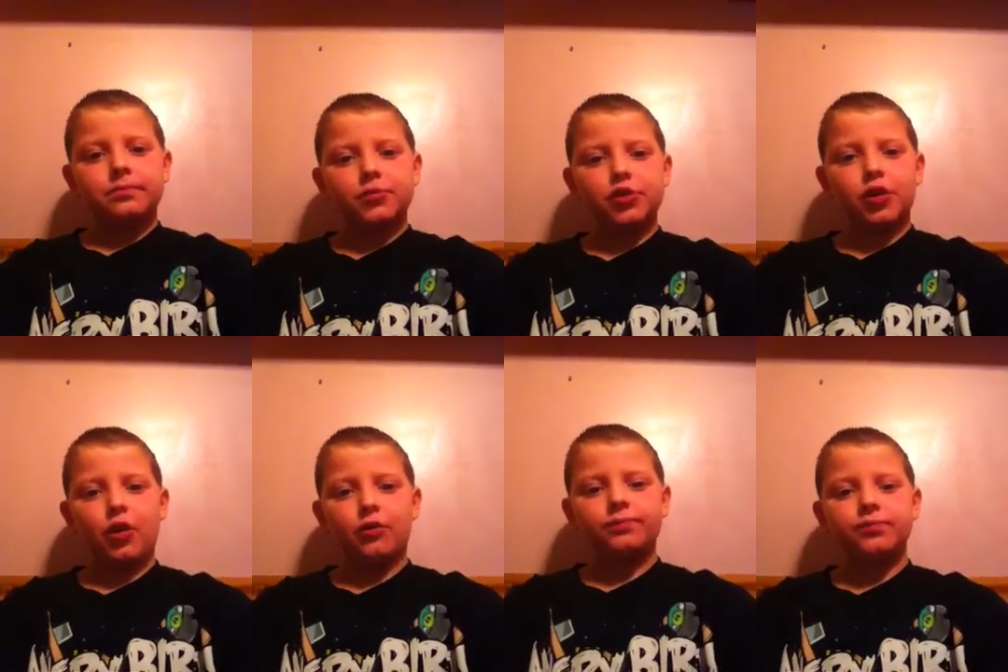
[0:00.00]

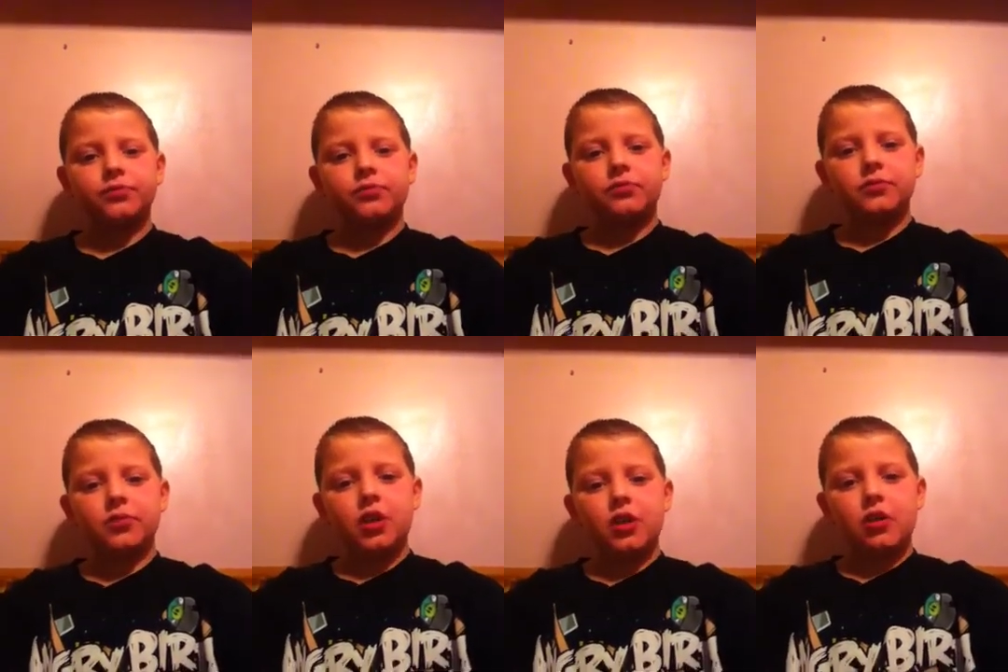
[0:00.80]
So,
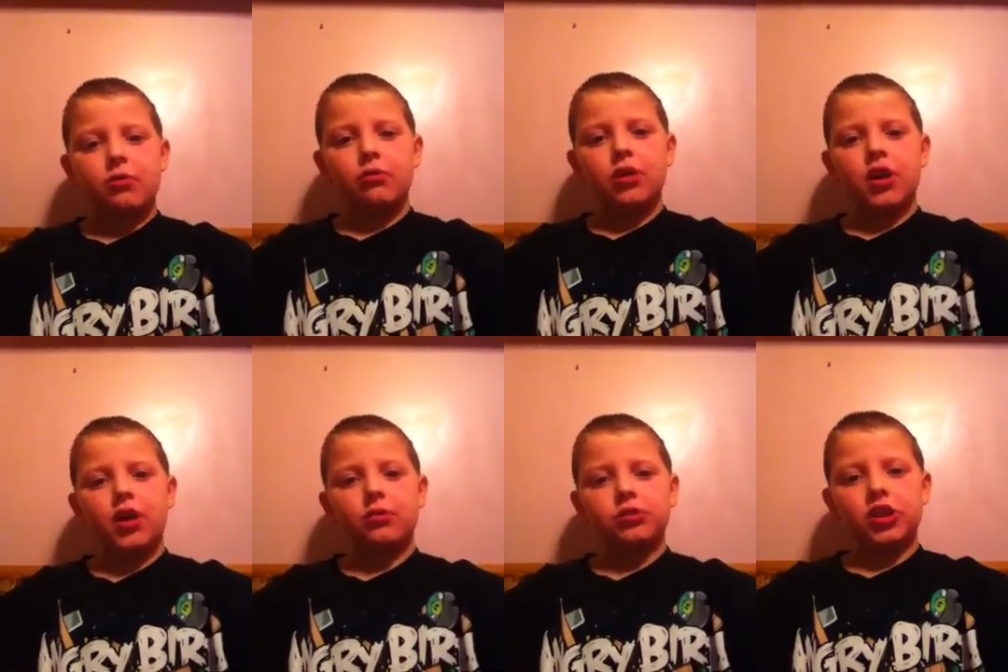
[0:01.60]
one
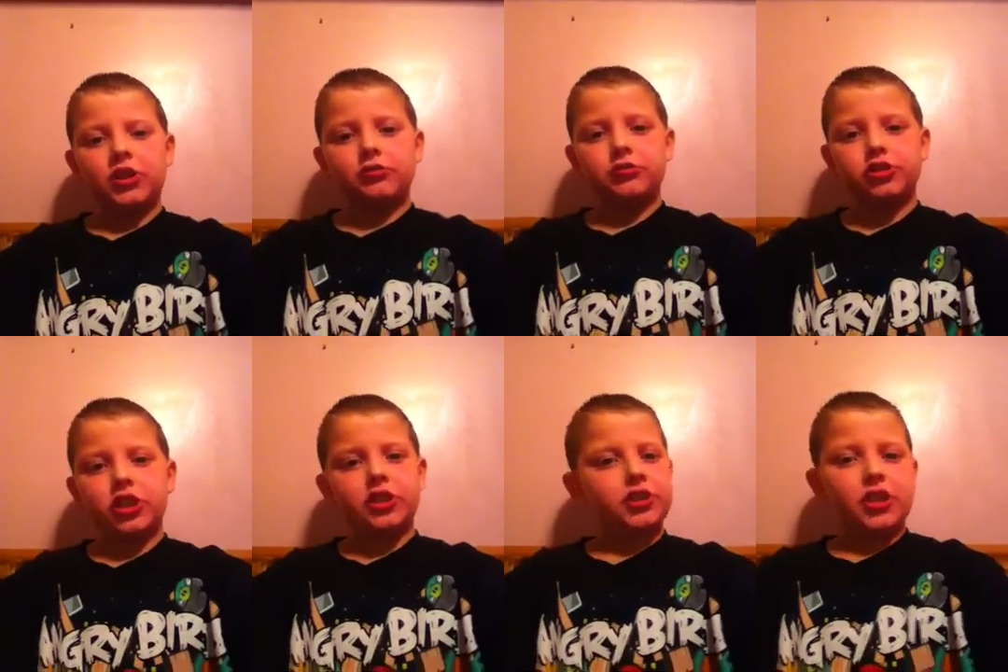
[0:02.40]
airplane was
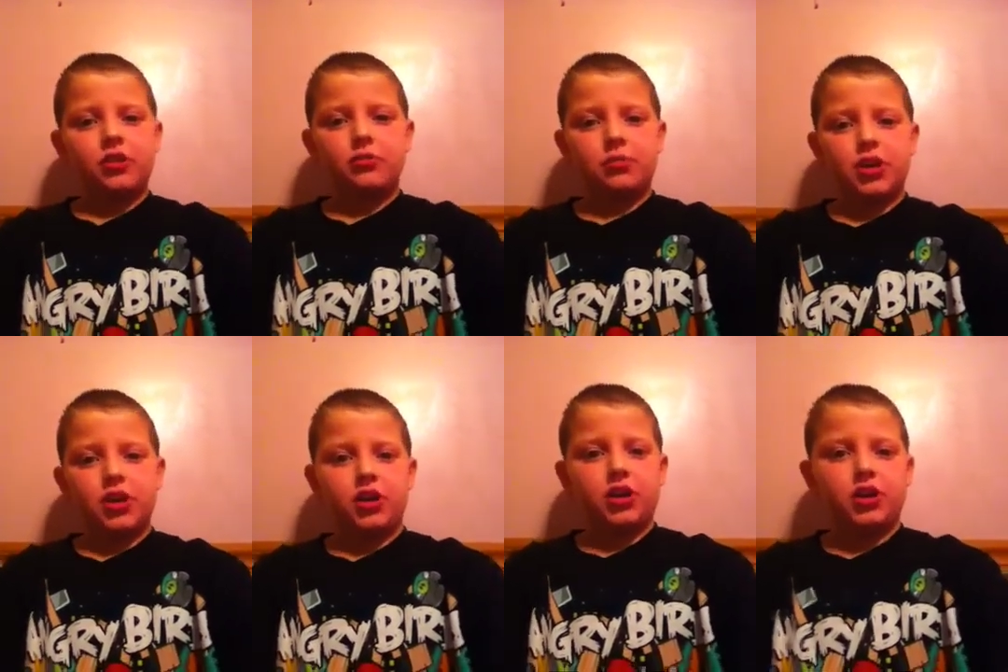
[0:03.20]
taken down by